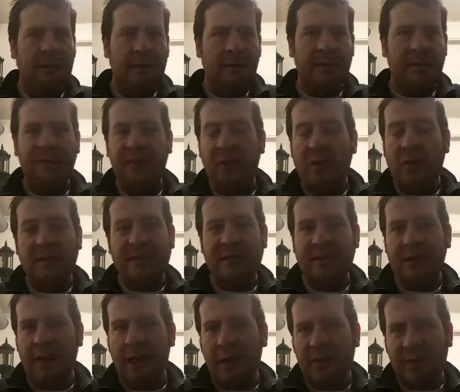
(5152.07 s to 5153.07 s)
The
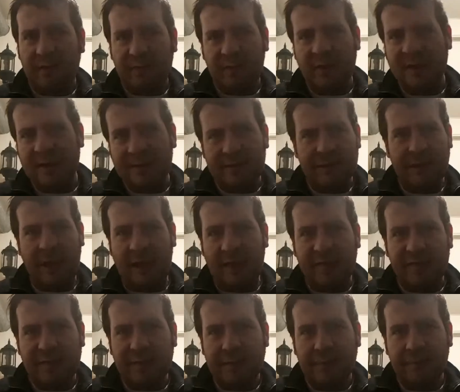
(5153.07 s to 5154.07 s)
folks on the fringe
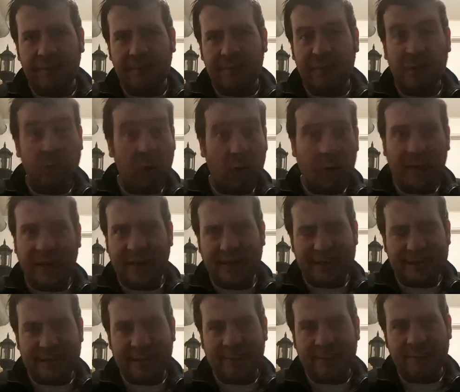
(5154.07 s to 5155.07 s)
left, the
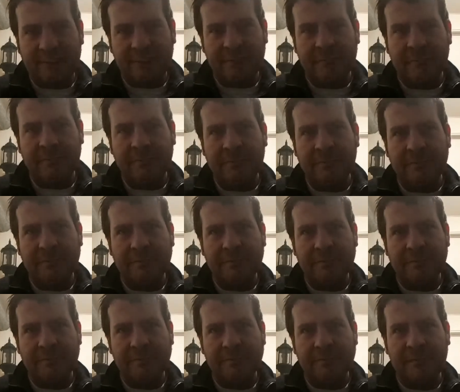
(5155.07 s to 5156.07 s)
wokies,
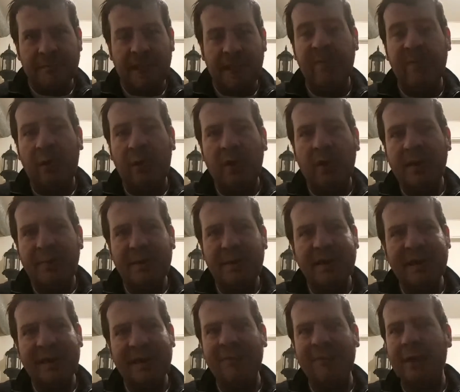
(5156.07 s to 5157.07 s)
they've already
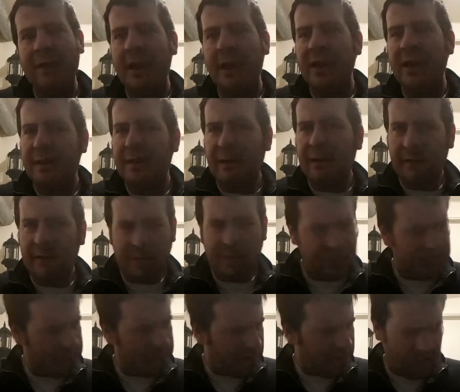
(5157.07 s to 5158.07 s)
been given
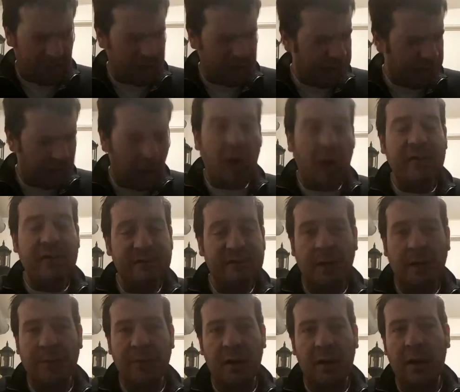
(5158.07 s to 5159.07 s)
a large
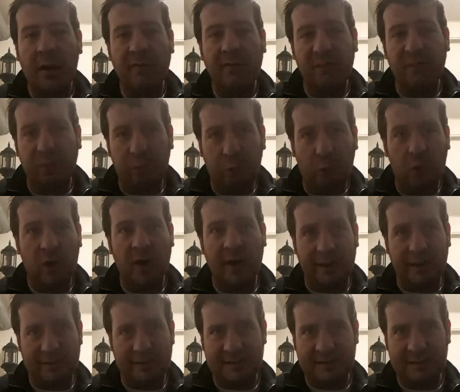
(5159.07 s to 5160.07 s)
number of
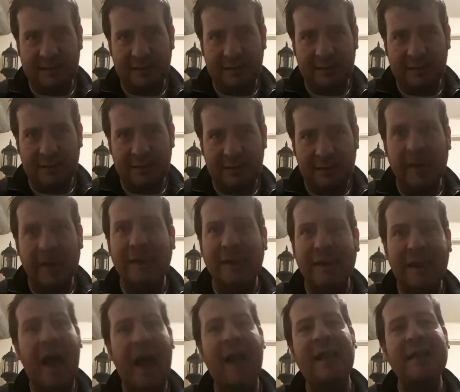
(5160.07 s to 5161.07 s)
warnings.
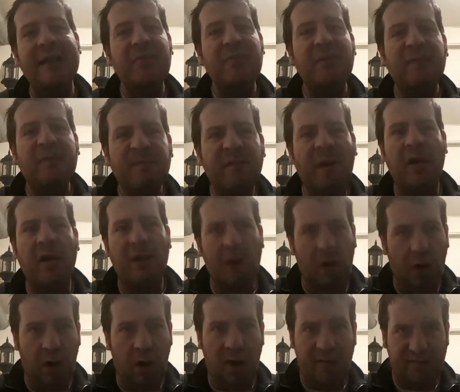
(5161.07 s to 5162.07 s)
Knock it the fuck
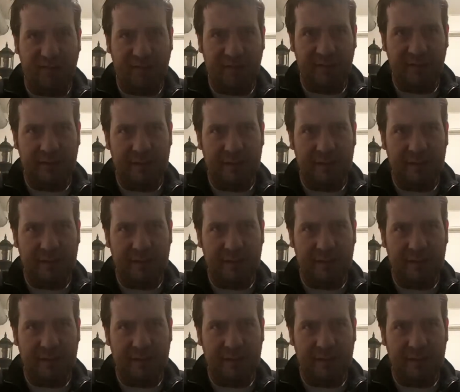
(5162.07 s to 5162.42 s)
off.